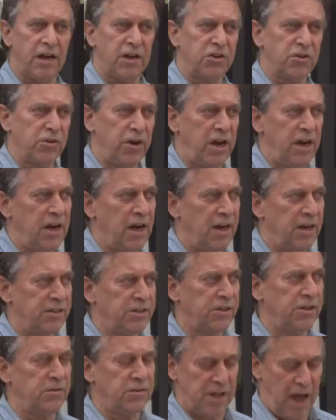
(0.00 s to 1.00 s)

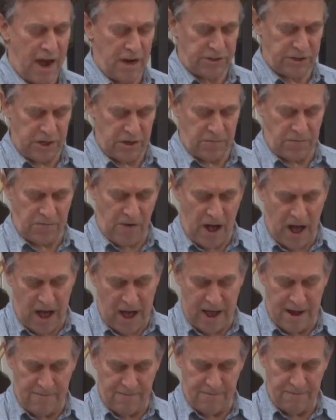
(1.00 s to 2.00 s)
Katrina
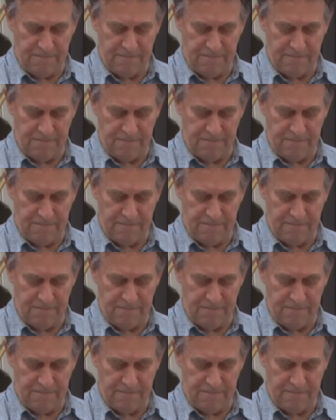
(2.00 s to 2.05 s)
2005.